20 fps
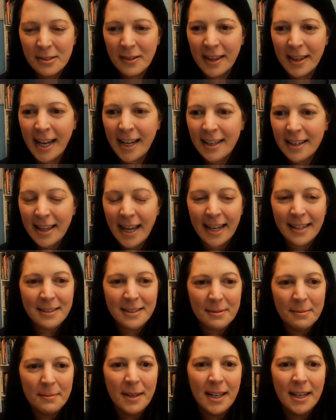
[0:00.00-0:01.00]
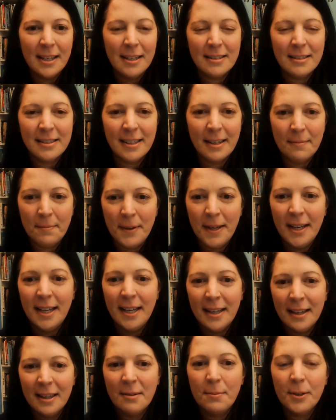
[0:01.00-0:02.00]
So that that to me is like
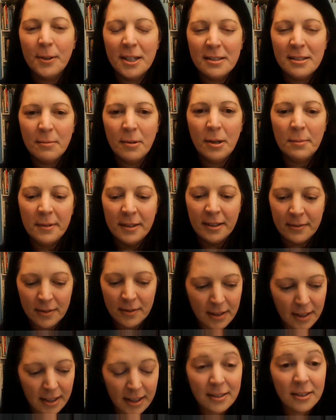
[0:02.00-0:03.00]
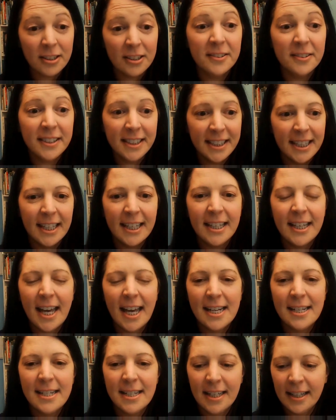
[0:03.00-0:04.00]
being in the present moment. Of, you're really
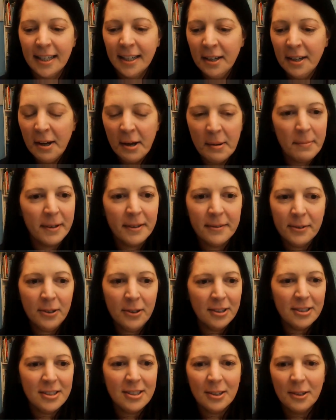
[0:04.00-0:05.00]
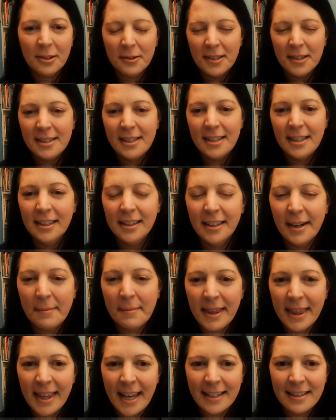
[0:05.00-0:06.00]
engaging. But of course, you're always here. I
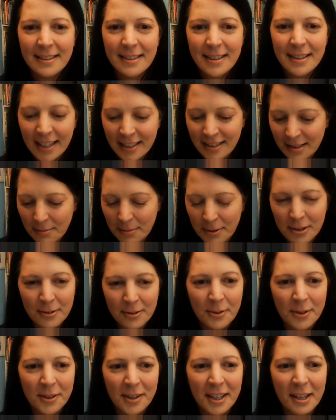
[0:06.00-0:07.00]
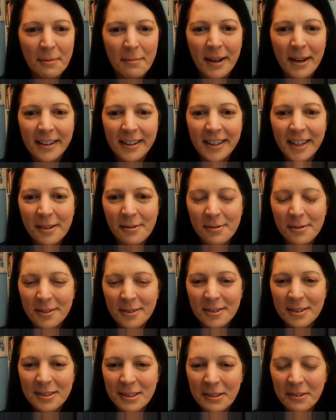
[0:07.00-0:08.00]
mean, that's that's a beautiful exactly. thing about life.
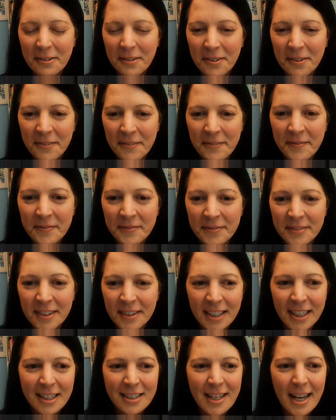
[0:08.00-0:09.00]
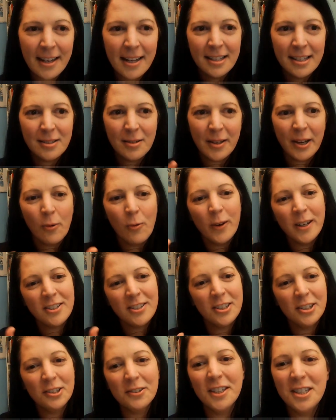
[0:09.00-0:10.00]
So it's it's like
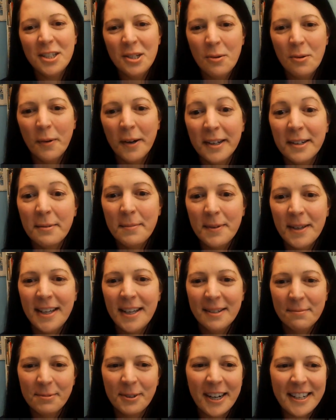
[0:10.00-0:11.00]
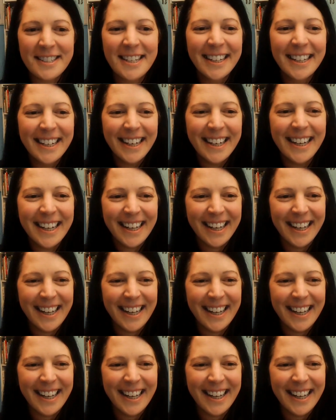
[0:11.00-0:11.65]
what degree do you want to be present?